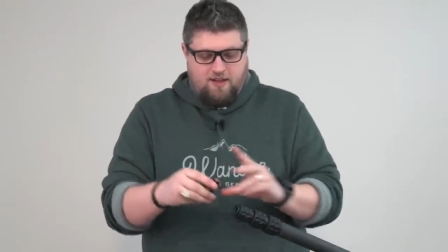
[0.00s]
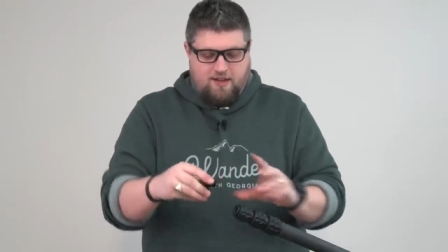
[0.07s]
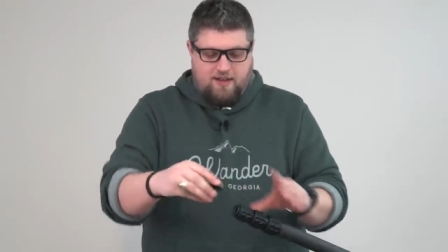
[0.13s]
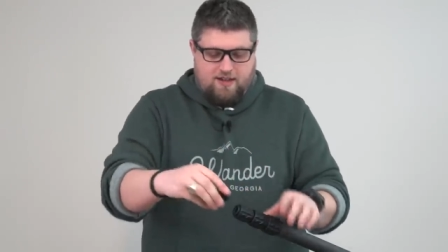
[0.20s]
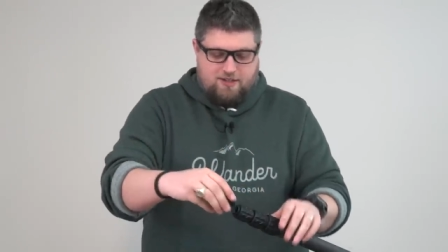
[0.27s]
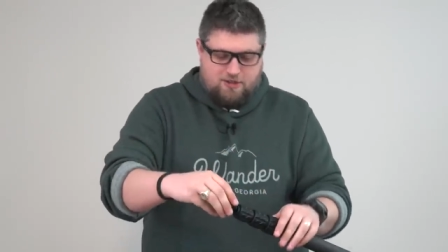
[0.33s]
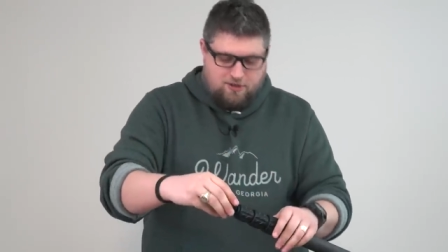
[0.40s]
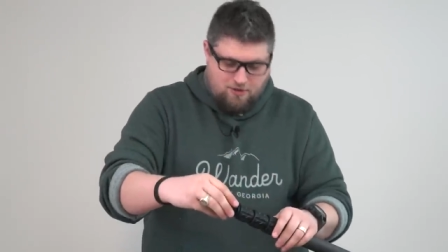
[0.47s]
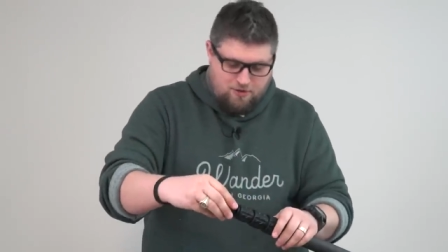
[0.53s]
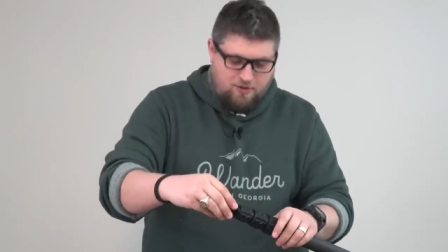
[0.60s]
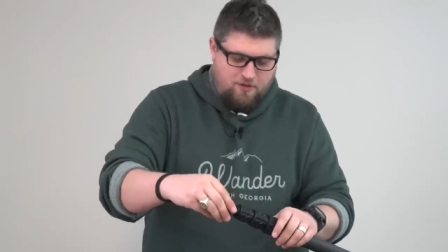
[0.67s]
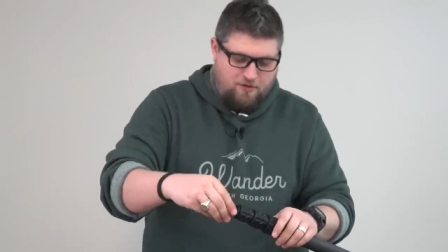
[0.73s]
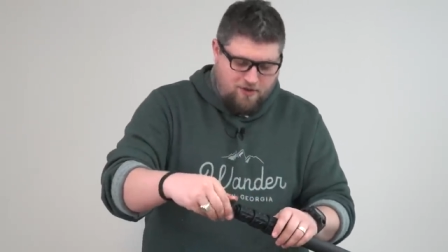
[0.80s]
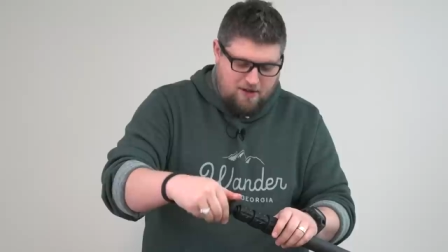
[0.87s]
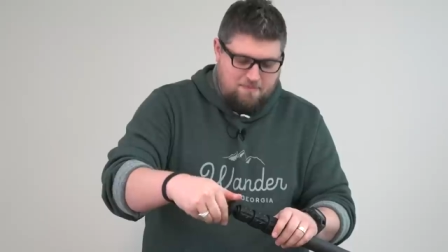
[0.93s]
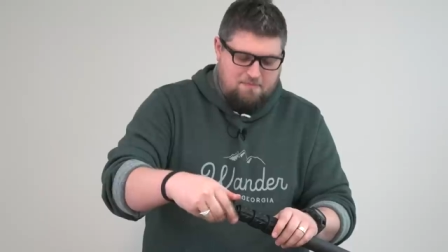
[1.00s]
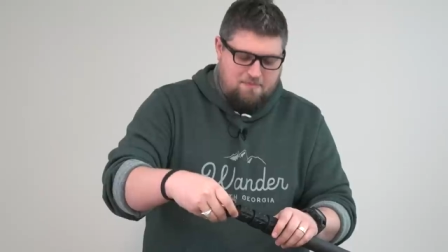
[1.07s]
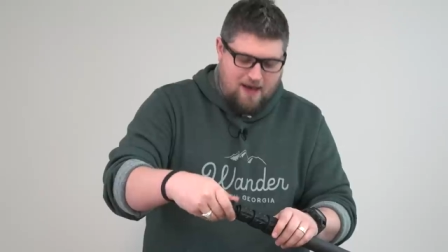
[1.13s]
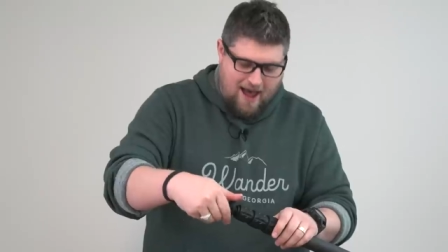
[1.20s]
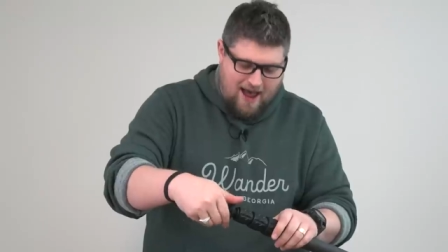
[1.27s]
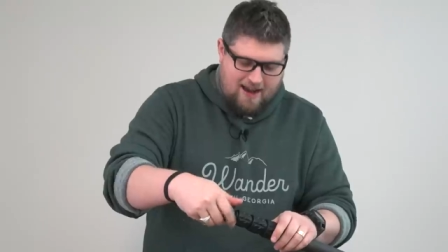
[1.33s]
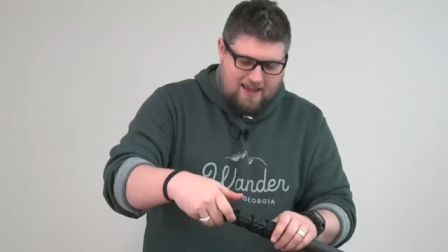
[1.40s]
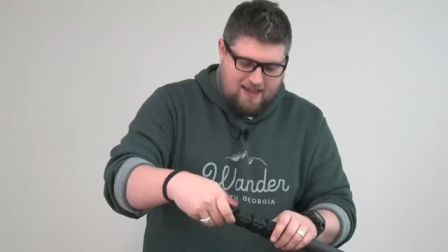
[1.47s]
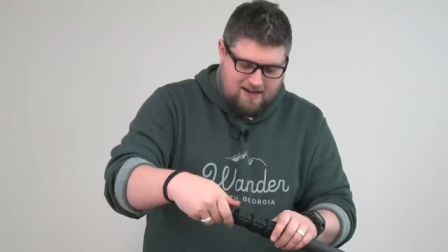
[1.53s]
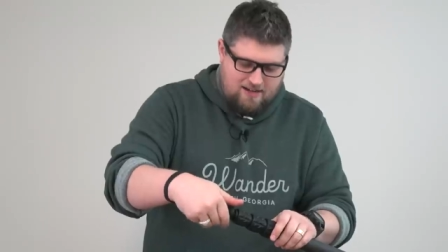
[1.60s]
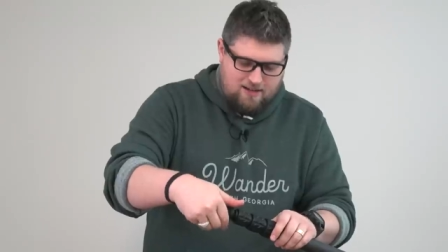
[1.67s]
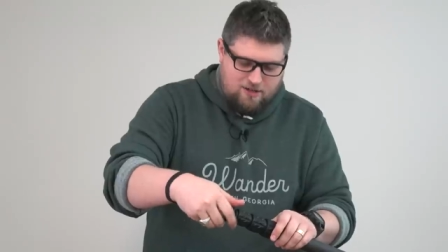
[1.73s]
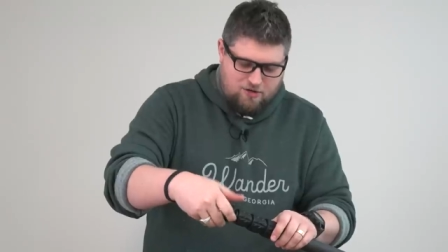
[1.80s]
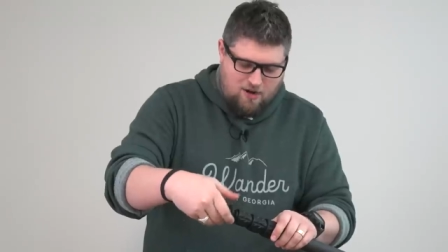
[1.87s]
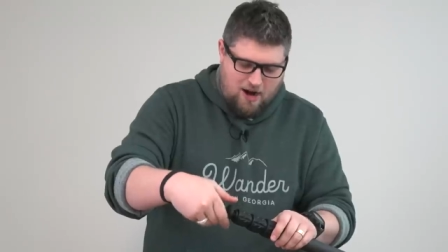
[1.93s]
You screw the foot back
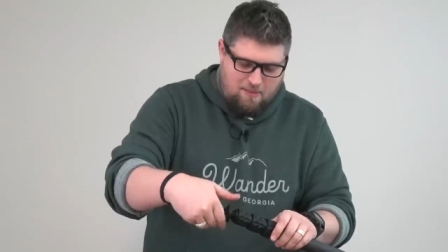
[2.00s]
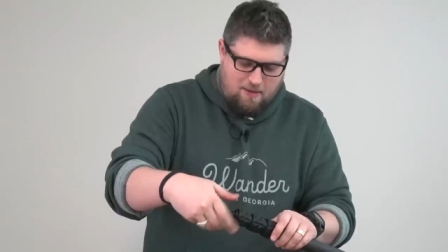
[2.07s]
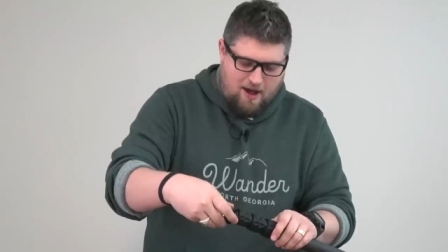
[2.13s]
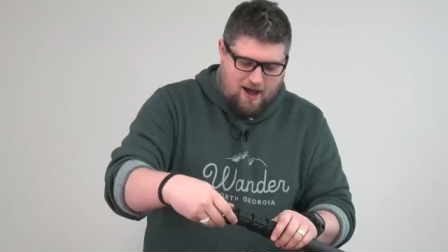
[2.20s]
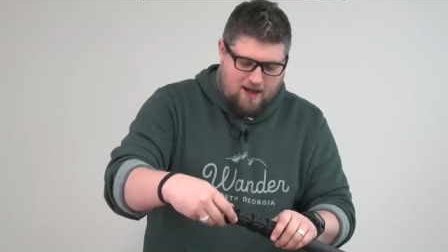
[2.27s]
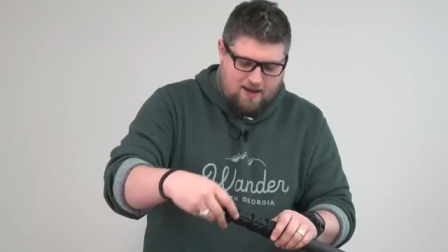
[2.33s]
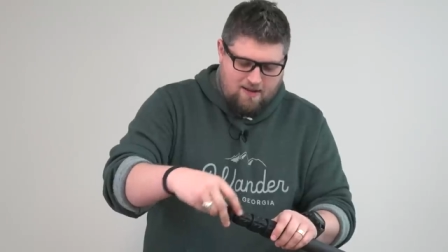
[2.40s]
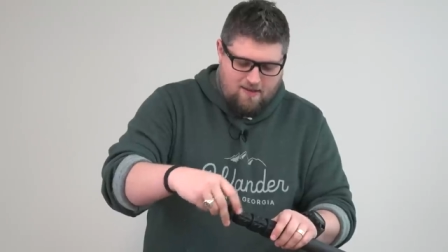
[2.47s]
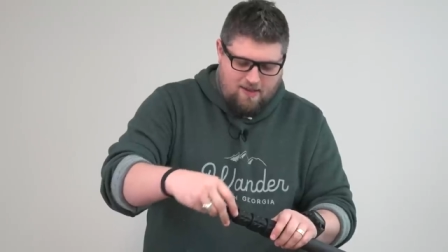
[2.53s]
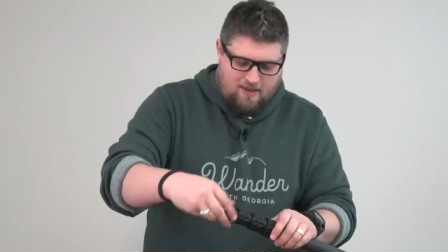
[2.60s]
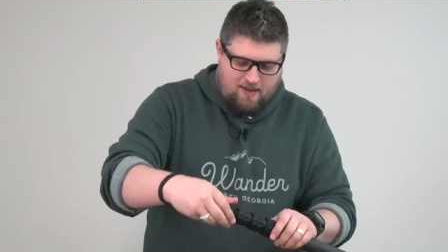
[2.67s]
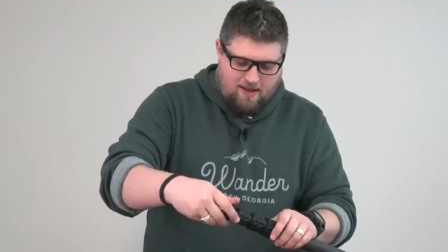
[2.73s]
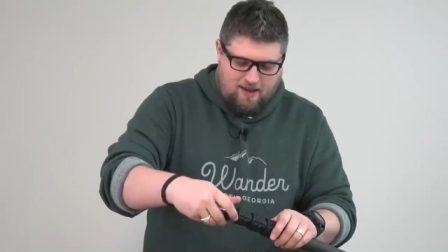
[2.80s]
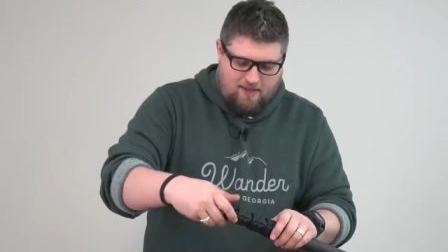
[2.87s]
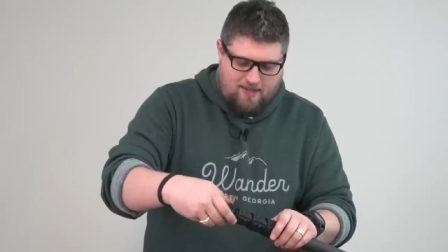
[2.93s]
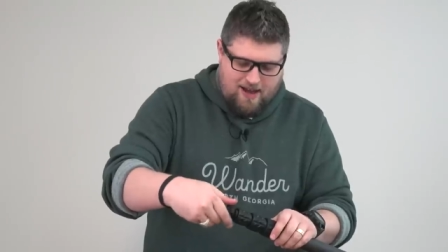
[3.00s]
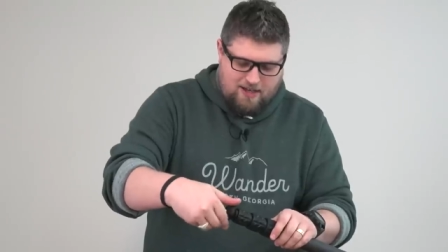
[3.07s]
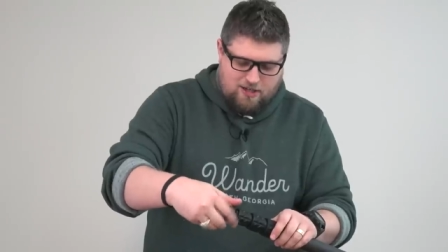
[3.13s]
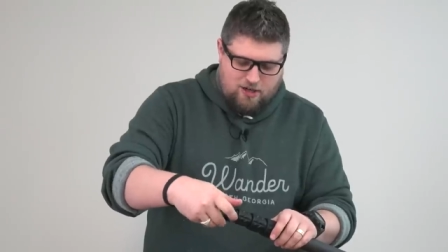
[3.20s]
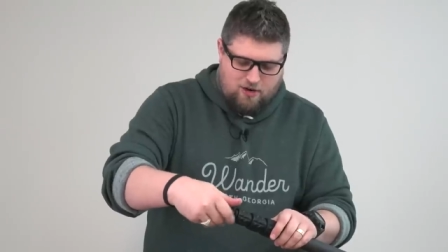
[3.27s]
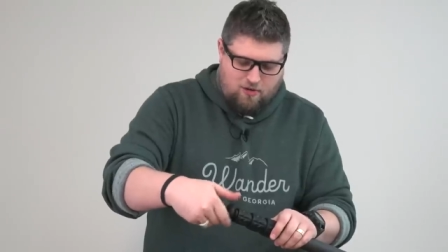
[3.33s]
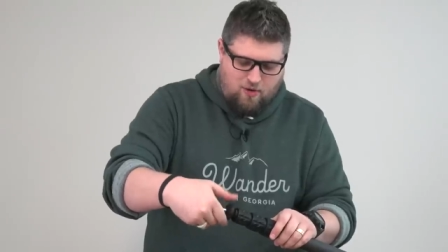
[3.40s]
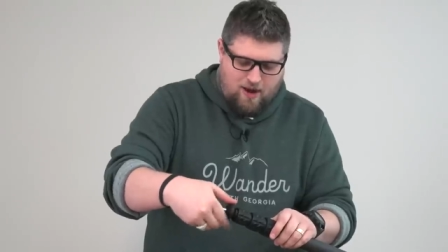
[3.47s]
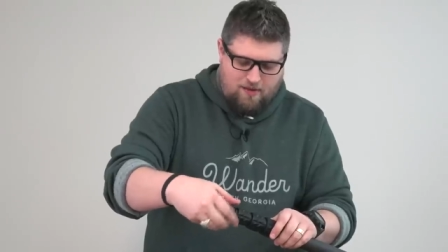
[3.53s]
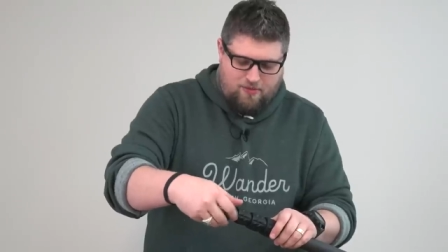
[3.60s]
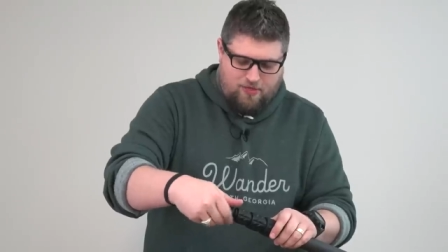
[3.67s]
into the tripod, and that took, what,